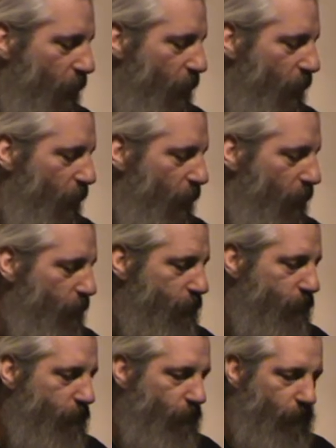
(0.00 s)
and
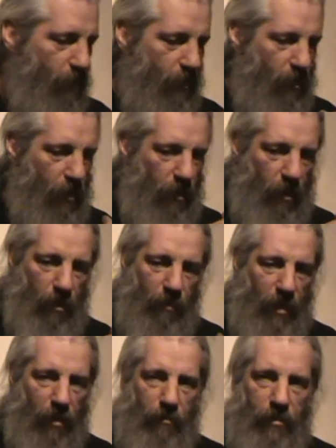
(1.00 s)
then it
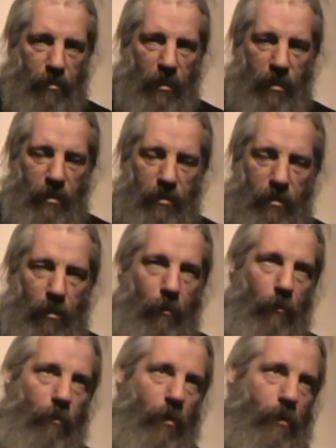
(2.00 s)
mellows, and there's
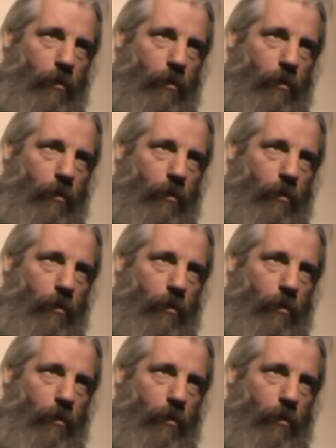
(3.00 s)
no,